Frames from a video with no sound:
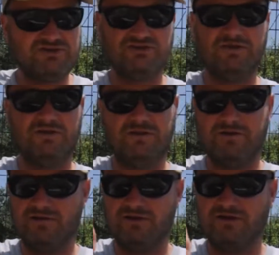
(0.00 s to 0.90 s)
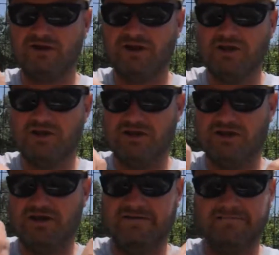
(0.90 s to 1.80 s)
sure that they're
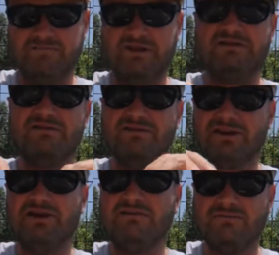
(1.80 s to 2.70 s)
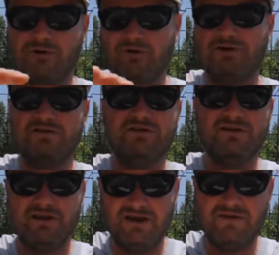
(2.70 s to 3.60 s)
not sitting only
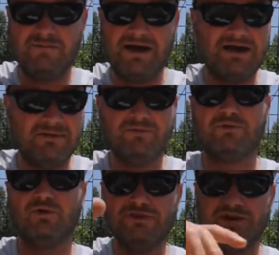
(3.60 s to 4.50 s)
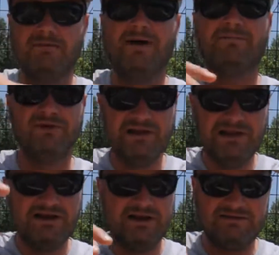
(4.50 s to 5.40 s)
on the bottom, they're rotating them up,
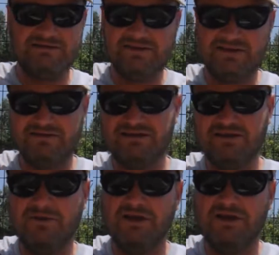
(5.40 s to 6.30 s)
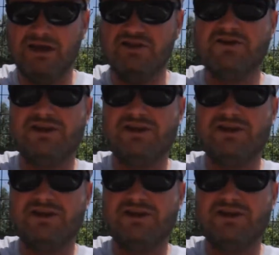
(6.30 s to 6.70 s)
let the sun see them. And you can